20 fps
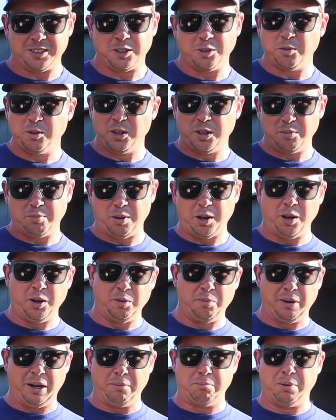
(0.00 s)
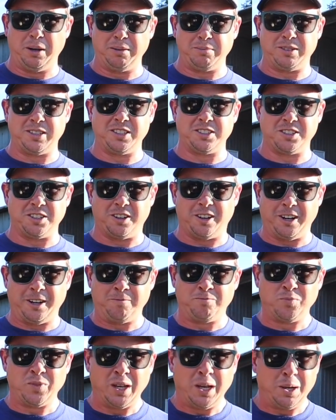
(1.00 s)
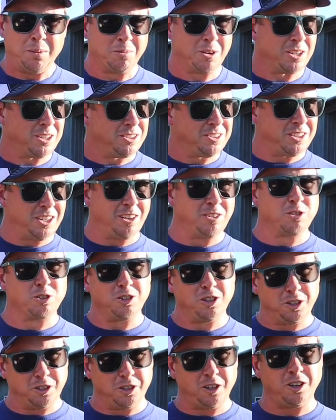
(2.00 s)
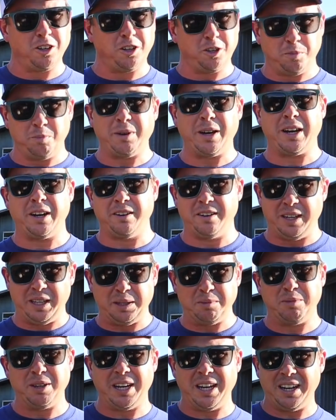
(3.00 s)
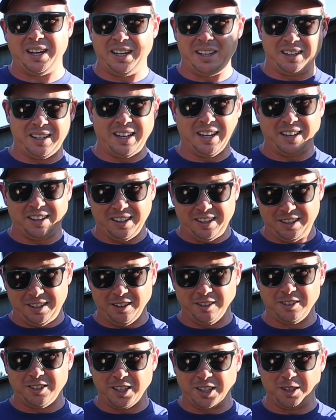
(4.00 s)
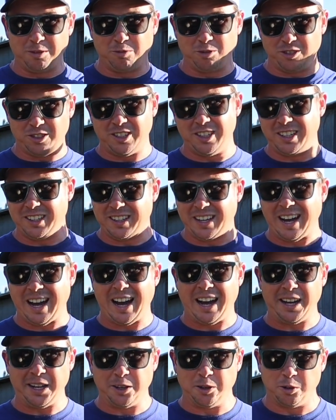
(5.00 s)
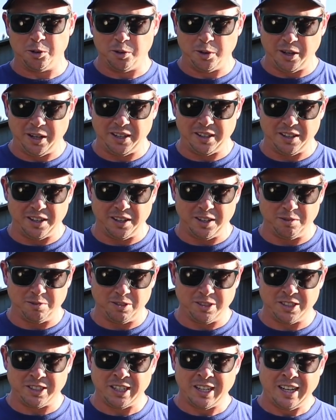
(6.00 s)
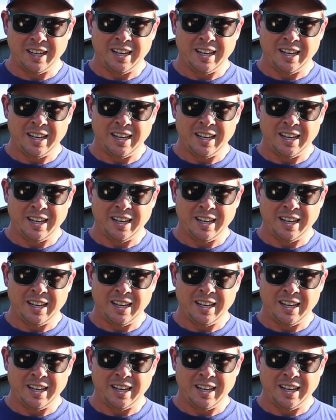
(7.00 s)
So where the polar bear pumpkins are, because those looked a little better in the beginning than those other ones did, the Igor and the other ones,